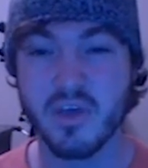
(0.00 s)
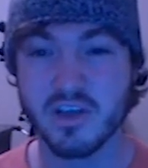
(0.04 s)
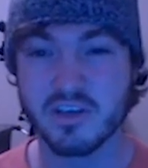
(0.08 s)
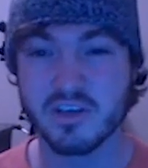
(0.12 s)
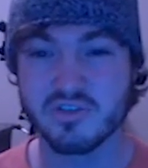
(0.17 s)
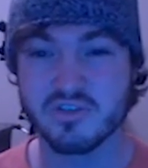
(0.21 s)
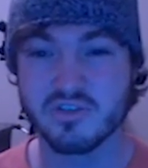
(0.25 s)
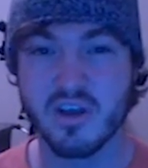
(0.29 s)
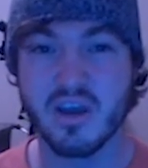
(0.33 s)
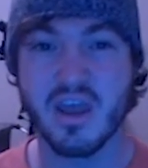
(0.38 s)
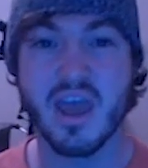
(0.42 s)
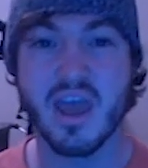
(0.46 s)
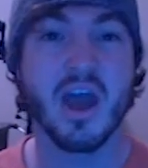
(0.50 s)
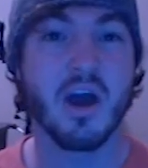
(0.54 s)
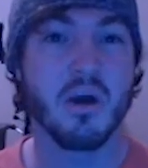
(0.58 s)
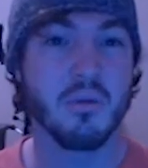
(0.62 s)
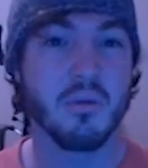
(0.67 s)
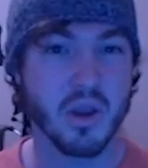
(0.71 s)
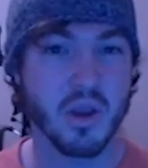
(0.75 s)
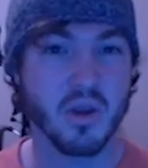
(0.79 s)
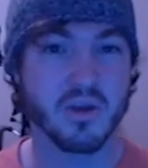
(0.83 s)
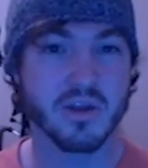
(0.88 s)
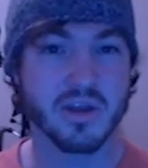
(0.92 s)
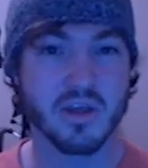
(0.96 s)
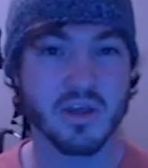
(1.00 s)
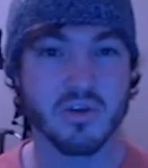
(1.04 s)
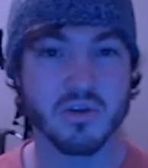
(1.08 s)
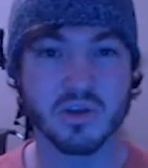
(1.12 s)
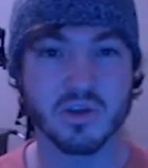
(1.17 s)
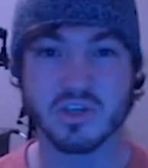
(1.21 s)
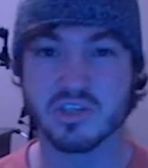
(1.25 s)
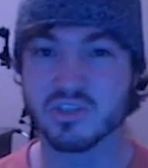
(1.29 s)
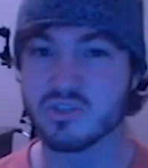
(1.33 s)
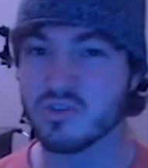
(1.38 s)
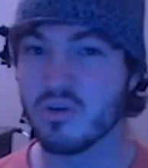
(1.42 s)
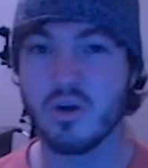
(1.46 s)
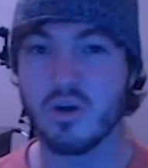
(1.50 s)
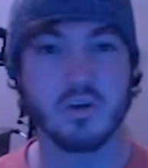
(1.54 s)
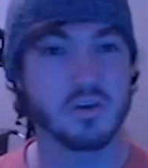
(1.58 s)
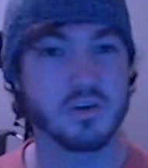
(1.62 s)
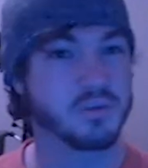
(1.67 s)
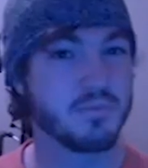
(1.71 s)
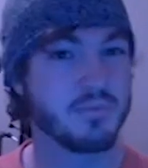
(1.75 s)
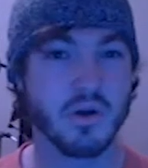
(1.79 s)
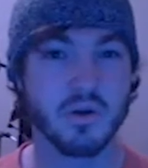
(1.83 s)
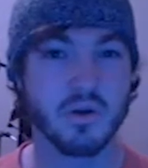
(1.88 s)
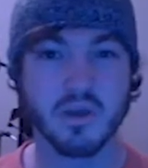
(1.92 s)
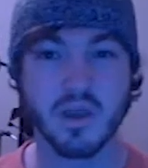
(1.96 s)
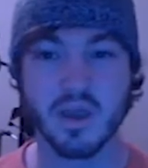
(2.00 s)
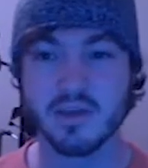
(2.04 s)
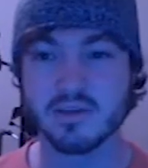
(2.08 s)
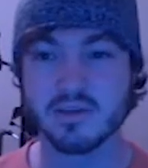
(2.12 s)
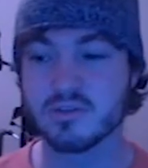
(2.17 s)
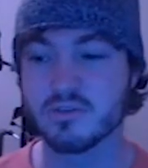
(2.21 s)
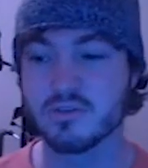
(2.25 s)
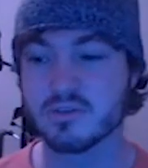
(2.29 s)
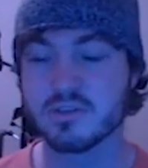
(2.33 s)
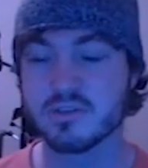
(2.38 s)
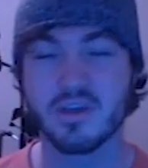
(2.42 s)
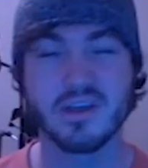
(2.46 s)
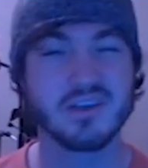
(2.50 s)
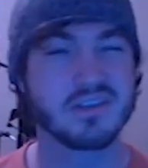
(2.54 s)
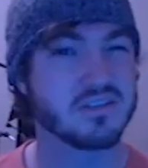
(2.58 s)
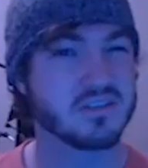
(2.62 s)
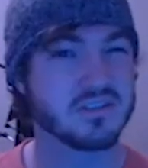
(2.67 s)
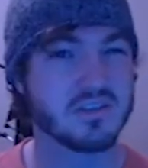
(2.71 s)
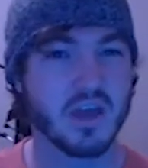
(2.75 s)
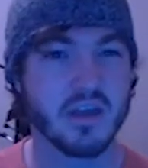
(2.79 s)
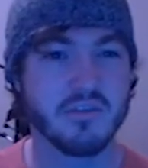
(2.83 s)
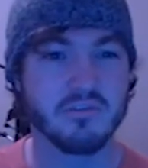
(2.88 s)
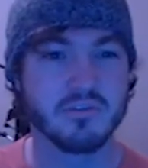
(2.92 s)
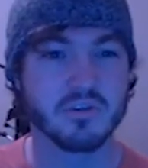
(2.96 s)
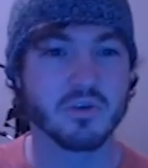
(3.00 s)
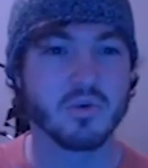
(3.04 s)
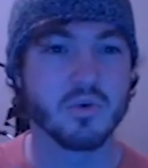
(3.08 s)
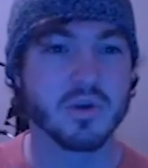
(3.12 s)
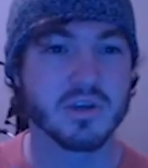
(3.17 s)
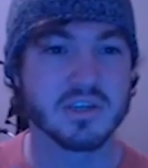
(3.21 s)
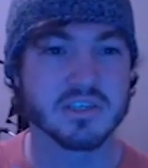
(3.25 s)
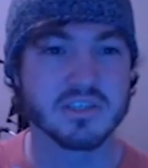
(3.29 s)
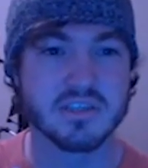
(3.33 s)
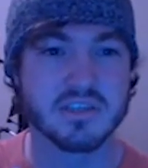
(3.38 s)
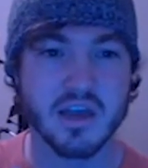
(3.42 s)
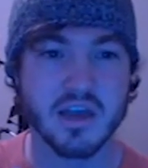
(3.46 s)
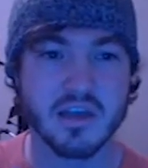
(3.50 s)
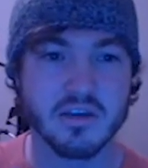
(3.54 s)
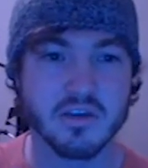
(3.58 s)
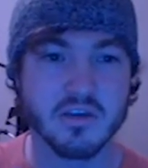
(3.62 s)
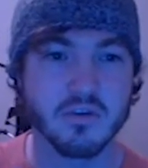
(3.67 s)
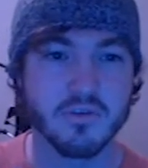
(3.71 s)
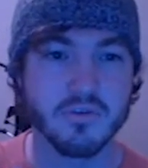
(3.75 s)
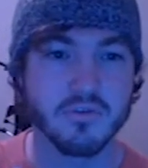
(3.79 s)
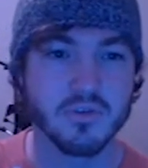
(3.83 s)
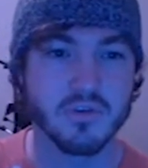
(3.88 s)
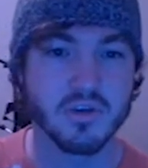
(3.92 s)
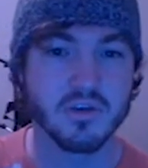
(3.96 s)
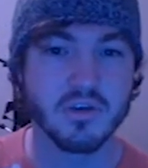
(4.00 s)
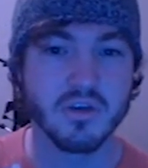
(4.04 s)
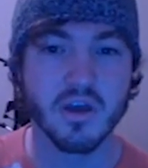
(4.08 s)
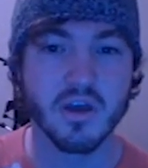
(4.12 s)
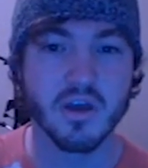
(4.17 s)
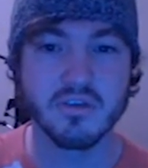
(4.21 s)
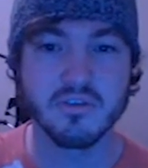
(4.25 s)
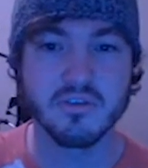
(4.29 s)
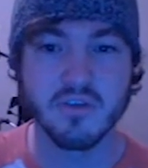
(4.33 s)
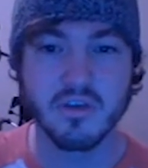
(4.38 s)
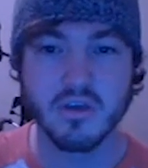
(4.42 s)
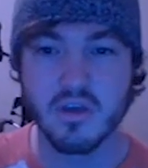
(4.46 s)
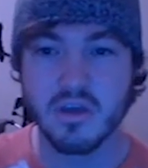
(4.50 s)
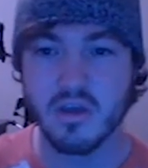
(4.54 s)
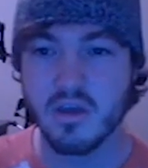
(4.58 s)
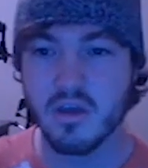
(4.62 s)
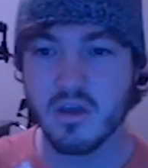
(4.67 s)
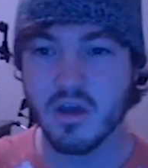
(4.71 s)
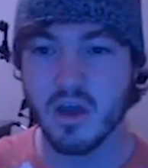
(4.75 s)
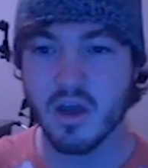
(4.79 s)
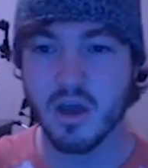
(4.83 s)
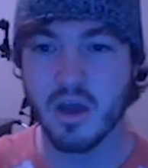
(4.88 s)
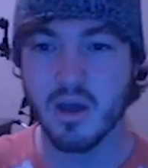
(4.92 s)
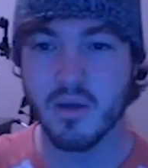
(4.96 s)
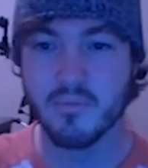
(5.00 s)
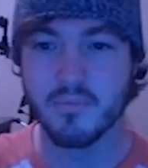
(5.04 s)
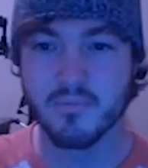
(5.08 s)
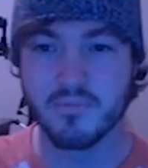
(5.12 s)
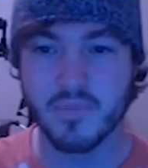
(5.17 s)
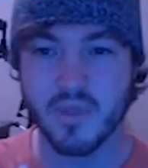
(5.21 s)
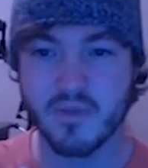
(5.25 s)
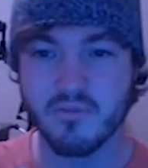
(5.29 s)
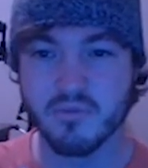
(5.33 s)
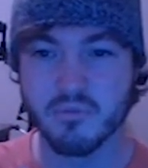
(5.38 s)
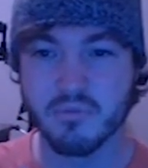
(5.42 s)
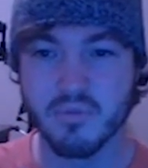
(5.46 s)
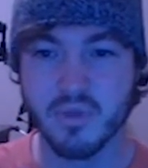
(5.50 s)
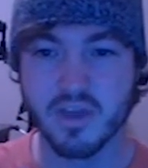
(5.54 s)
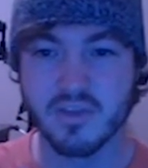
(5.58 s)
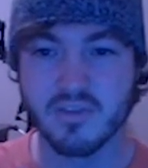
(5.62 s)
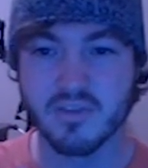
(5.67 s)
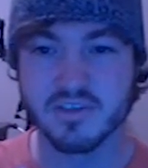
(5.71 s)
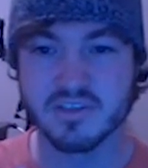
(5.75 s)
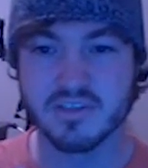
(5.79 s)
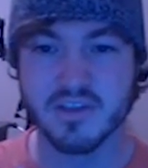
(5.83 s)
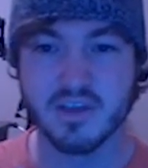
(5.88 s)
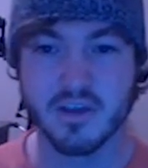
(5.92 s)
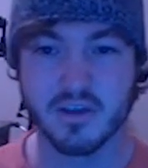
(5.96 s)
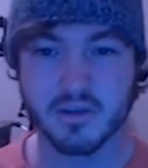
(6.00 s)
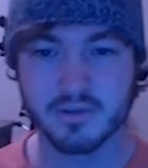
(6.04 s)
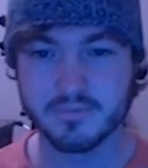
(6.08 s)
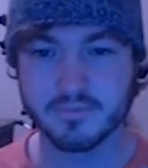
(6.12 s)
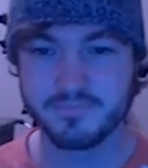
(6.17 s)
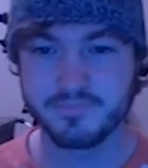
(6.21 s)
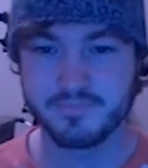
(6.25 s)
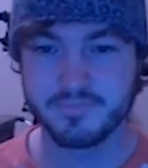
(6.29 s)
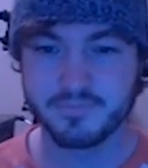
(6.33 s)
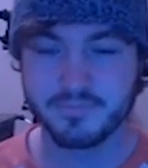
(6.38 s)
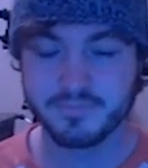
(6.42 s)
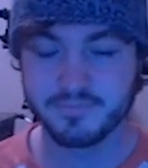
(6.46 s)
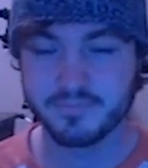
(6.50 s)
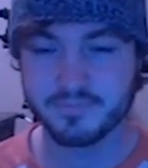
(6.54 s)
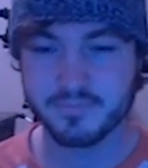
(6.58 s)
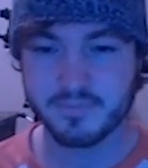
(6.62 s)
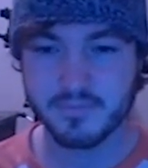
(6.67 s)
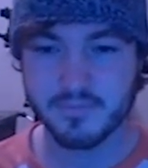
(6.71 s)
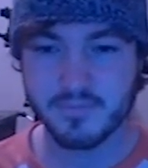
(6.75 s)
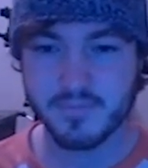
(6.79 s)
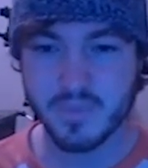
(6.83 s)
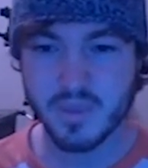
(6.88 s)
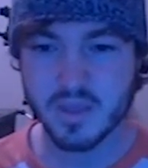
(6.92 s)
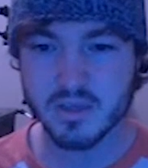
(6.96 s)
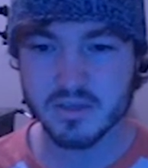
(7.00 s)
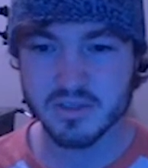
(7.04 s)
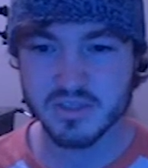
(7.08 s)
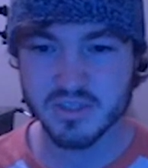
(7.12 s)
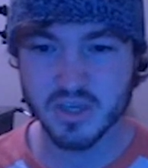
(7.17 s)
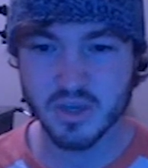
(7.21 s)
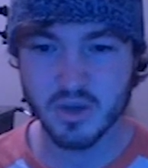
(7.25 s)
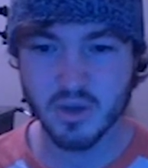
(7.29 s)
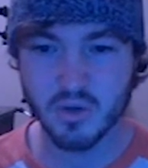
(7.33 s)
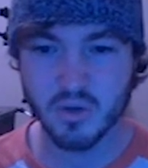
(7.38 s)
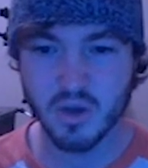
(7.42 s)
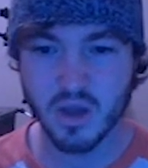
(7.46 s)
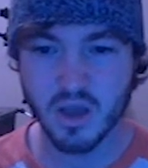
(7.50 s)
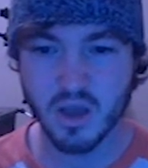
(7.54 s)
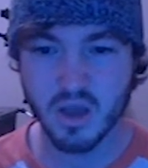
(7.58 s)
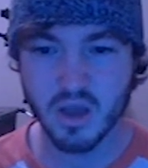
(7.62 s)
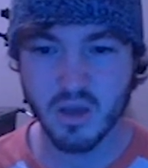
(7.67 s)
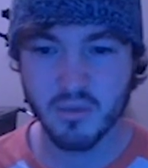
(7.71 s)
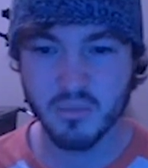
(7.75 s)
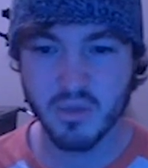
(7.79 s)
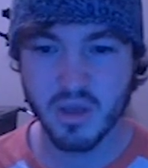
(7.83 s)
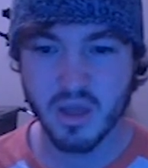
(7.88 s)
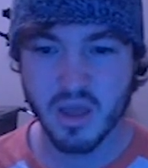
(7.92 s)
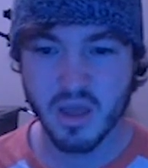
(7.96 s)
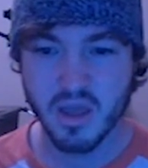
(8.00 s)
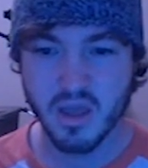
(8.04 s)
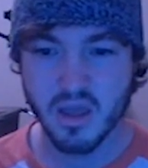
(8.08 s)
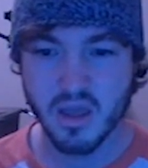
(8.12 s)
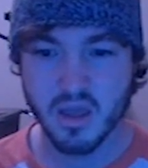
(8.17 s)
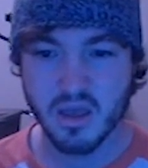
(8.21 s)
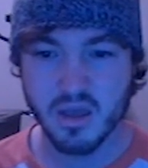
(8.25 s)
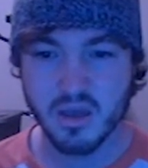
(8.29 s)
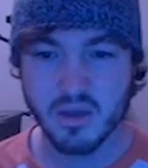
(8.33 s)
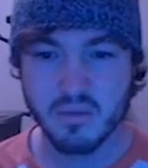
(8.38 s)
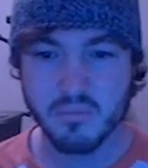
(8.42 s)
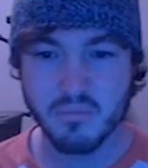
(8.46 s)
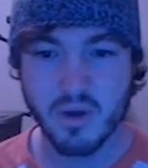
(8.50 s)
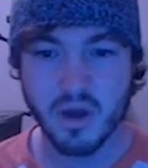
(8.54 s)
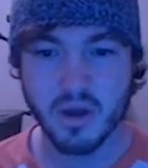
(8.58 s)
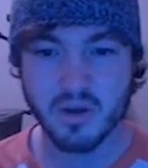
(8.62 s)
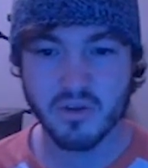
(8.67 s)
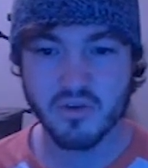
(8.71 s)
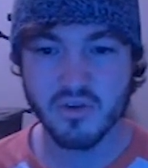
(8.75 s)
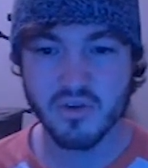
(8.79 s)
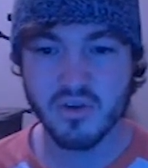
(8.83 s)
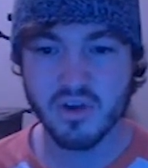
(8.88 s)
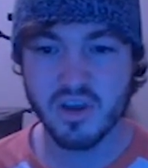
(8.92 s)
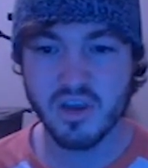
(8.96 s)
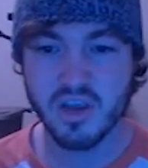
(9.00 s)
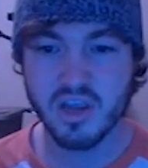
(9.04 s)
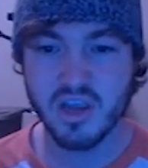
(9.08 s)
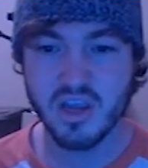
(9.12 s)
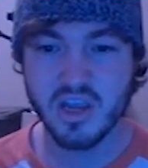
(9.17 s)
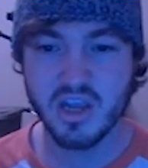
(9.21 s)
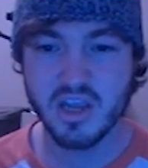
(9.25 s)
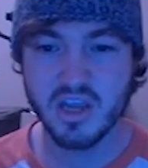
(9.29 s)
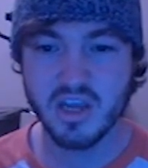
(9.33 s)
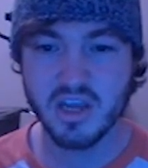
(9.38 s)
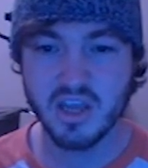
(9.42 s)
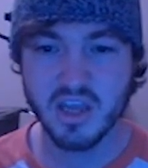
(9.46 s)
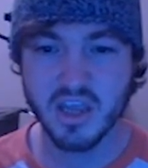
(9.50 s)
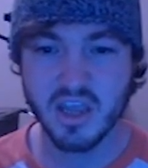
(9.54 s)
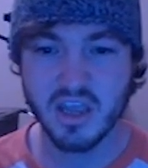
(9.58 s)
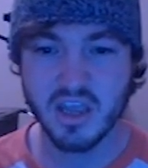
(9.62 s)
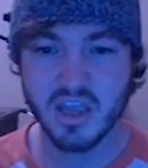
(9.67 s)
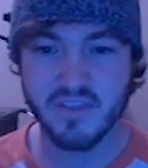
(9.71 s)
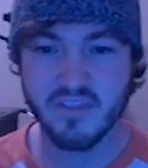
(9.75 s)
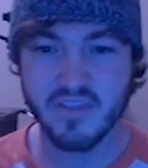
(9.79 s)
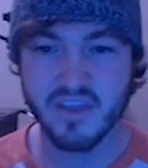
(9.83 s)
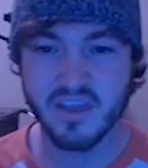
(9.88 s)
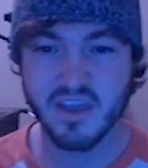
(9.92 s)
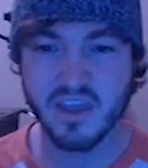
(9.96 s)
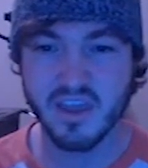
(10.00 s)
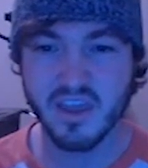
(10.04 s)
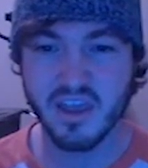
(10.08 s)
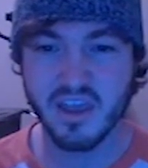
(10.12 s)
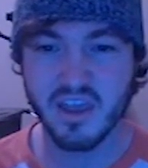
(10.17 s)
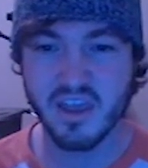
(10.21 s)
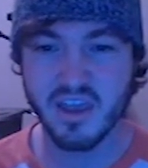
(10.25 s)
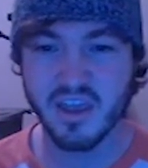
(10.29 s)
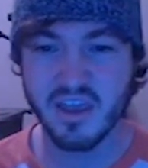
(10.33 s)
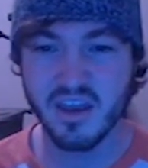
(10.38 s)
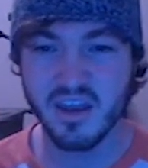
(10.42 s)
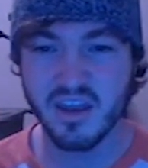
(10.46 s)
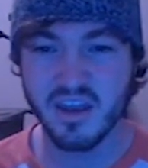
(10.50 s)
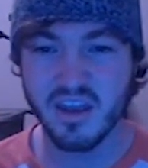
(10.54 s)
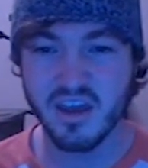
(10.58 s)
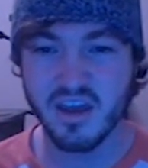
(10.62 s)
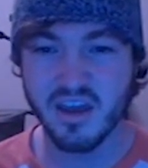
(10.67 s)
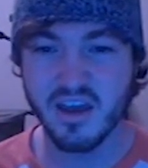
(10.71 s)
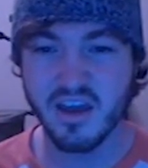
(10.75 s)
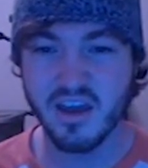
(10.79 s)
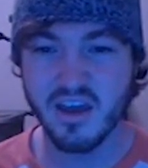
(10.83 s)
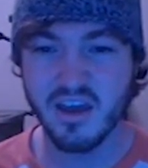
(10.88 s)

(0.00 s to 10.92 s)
like trying to out Marionette, because they're all spellcasters. So that's just kind of a quick side note for you guys if you're playing this deck. So Pot of Greed, and then